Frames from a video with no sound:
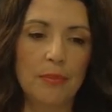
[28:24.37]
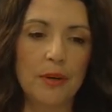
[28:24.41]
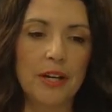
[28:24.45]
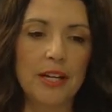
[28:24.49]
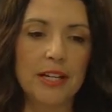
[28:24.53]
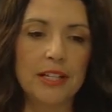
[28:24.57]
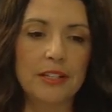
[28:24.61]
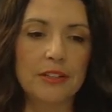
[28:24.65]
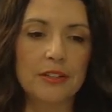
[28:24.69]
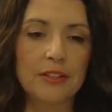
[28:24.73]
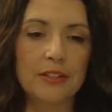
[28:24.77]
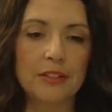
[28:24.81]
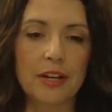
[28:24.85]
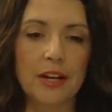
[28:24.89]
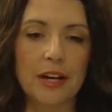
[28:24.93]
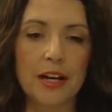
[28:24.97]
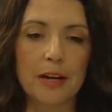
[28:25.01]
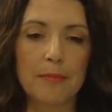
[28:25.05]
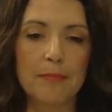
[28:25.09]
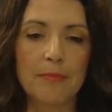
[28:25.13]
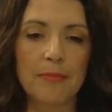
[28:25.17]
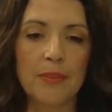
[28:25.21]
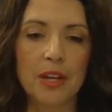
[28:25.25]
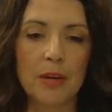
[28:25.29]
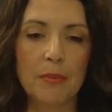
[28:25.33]

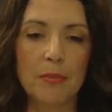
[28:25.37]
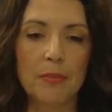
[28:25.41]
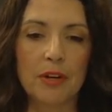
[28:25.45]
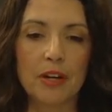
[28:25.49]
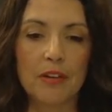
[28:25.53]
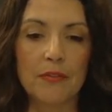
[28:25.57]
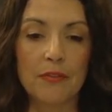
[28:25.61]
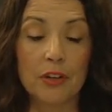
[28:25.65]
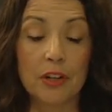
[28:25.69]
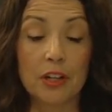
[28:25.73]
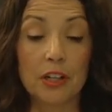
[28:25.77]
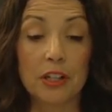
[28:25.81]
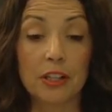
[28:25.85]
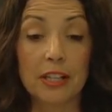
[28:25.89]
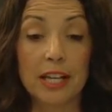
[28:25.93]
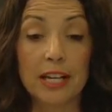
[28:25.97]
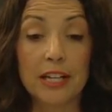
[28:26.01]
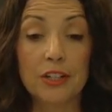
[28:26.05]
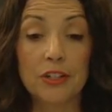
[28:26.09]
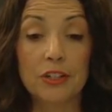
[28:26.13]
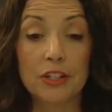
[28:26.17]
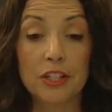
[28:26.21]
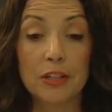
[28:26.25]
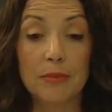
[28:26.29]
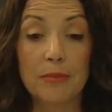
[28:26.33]
But for
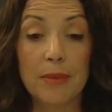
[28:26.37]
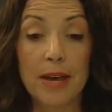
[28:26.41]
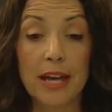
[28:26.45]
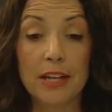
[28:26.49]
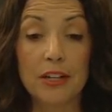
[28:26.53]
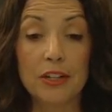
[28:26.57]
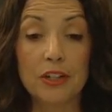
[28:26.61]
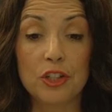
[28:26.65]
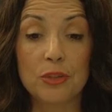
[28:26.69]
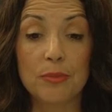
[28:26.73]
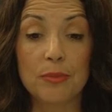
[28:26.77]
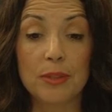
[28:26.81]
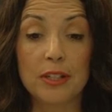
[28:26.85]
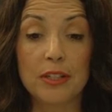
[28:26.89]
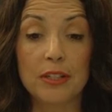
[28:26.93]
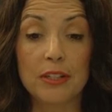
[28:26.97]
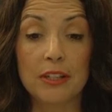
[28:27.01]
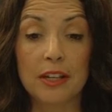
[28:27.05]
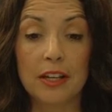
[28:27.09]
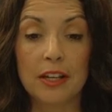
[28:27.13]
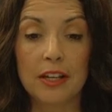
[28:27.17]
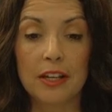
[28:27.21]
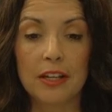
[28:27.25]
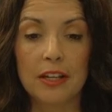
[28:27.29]
collection management,